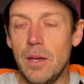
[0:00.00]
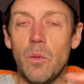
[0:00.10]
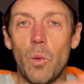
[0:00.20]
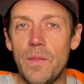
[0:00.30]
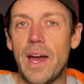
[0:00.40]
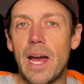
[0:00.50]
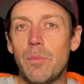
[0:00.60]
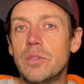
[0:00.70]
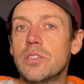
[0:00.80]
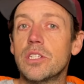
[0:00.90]
When that
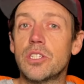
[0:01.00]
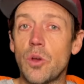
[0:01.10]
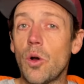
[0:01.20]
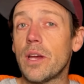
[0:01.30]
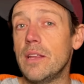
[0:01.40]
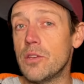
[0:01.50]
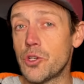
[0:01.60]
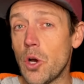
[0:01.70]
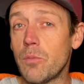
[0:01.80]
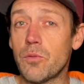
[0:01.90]
happens, the stock in the
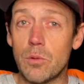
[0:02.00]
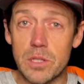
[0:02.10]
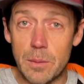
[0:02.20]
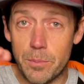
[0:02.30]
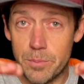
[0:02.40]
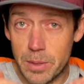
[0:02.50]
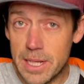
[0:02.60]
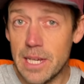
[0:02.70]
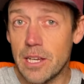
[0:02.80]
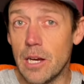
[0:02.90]
shops will
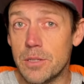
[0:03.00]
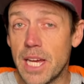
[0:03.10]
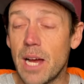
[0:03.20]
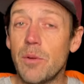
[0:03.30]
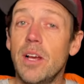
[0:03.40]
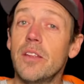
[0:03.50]
deplete and go down.